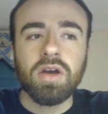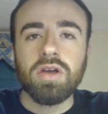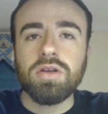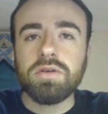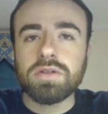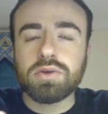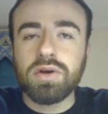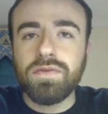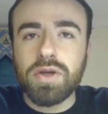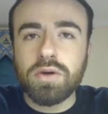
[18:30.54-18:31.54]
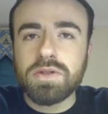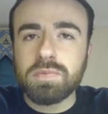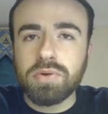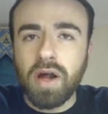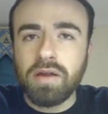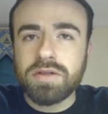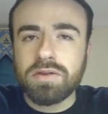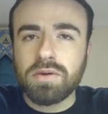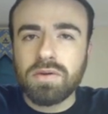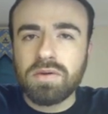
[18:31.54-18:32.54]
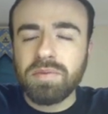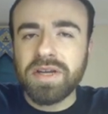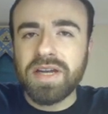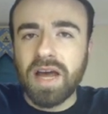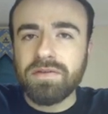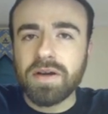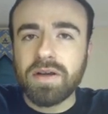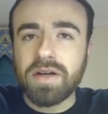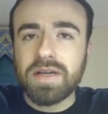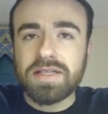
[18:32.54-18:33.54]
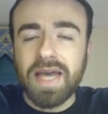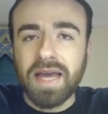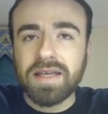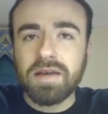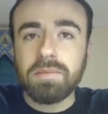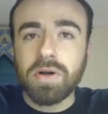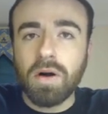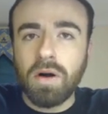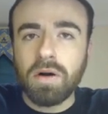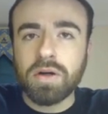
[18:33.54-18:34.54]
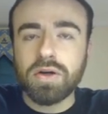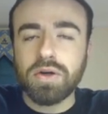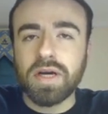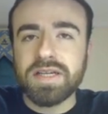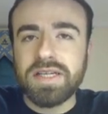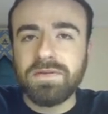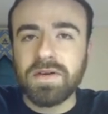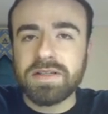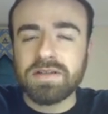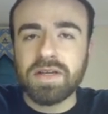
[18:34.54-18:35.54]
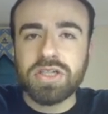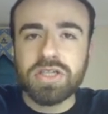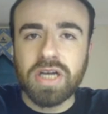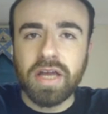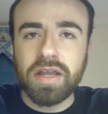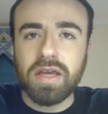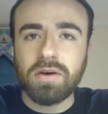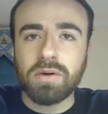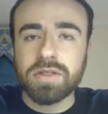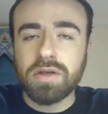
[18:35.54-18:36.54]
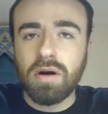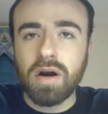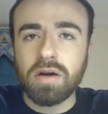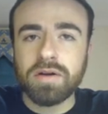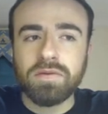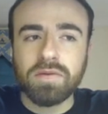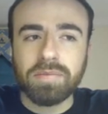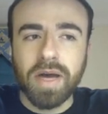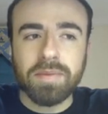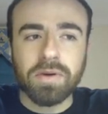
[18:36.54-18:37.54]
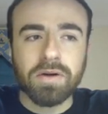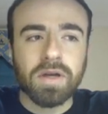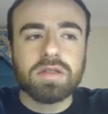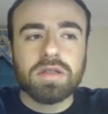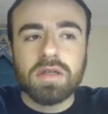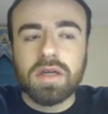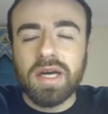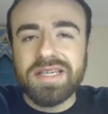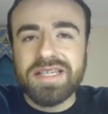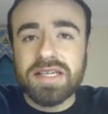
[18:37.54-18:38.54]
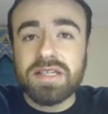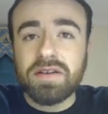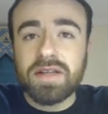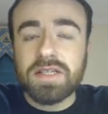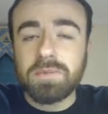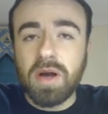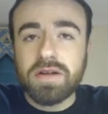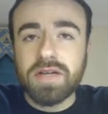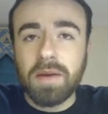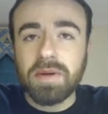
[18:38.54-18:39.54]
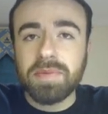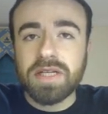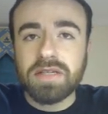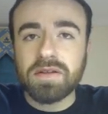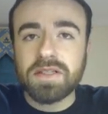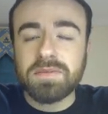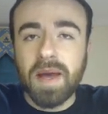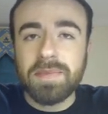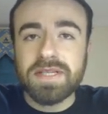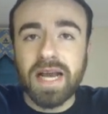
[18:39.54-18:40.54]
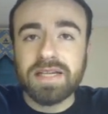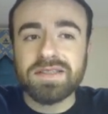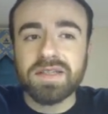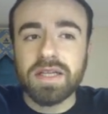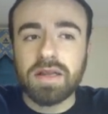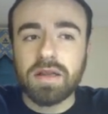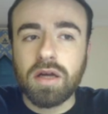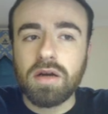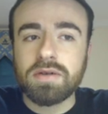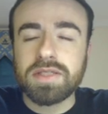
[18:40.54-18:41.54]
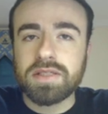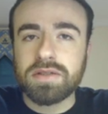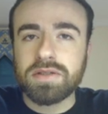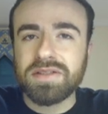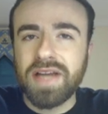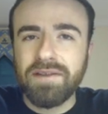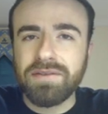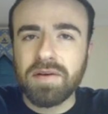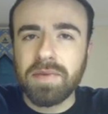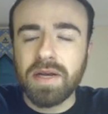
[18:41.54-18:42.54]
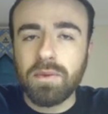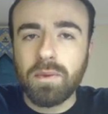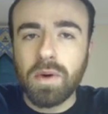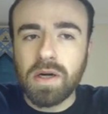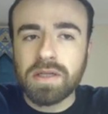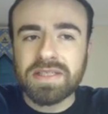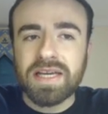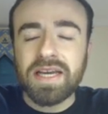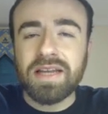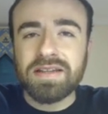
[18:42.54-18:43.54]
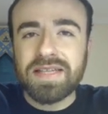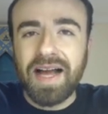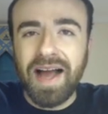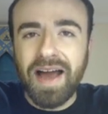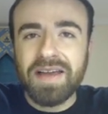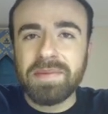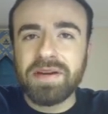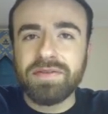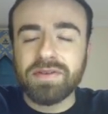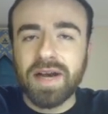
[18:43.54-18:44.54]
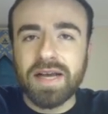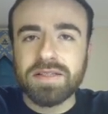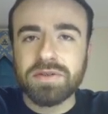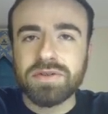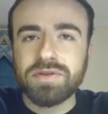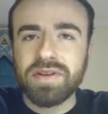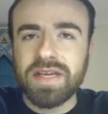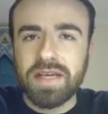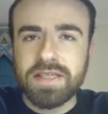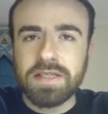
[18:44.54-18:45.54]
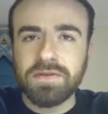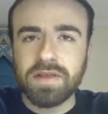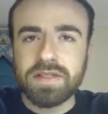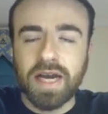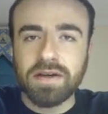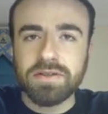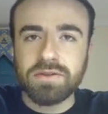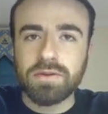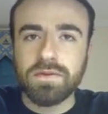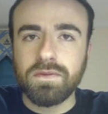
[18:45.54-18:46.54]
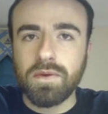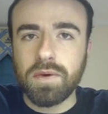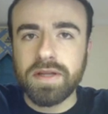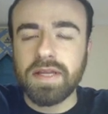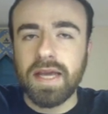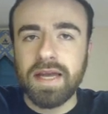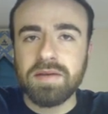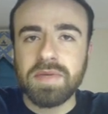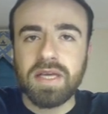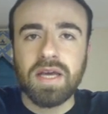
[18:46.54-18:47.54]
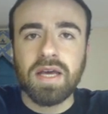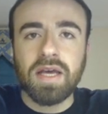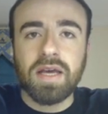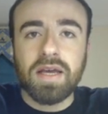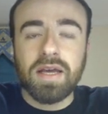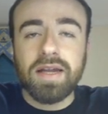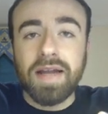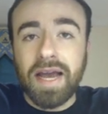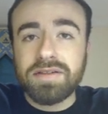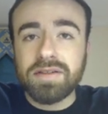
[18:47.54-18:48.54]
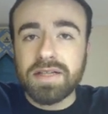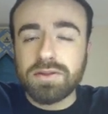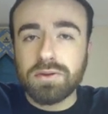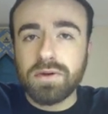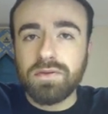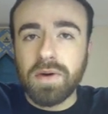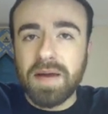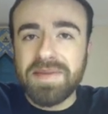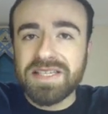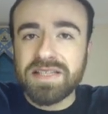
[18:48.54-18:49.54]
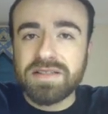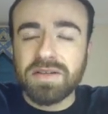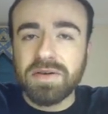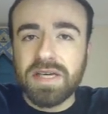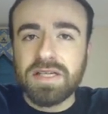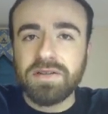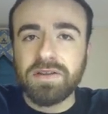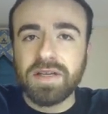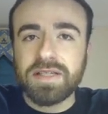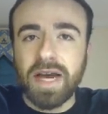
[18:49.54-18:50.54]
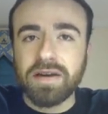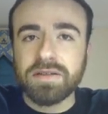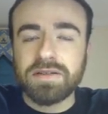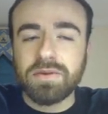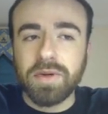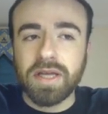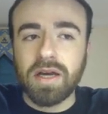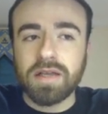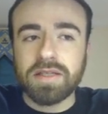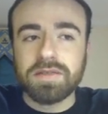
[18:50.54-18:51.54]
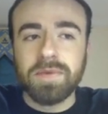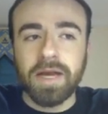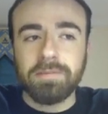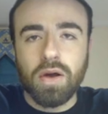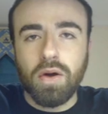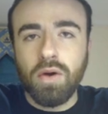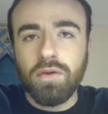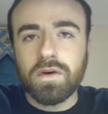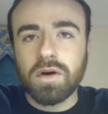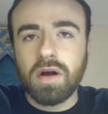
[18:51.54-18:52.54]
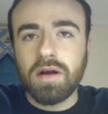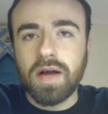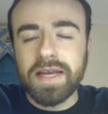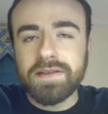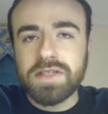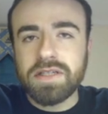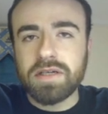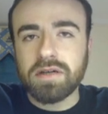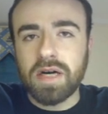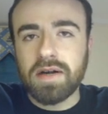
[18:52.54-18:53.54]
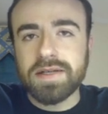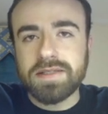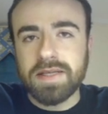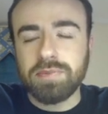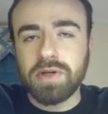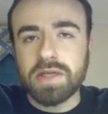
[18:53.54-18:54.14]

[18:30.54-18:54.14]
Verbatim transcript: You can sort of use brawlers who are normally not very good at attacking but are good on defense, like Shelly or Tara or even Piper. Additionally, the spawn trapping potential on this map is actually low since there's not very many walls and there's a high amount of grass, so it's really easy for the attackers to avoid the enemy. And actually, that's sort of why it makes it so easy for the attackers to win on this map. Overall, I give GG Corral a C+.